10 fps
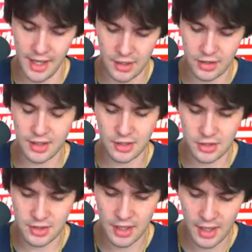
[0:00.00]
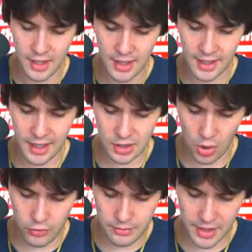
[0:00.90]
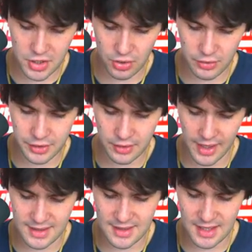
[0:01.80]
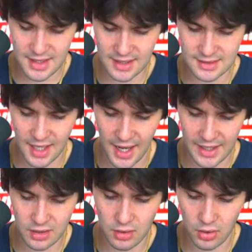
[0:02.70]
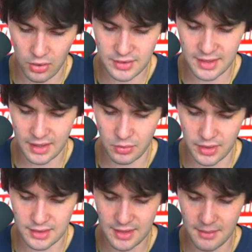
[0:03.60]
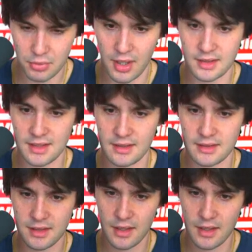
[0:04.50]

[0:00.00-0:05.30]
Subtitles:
And you're going to just kind of go over my shoulder and see the entire wholesaling real estate process.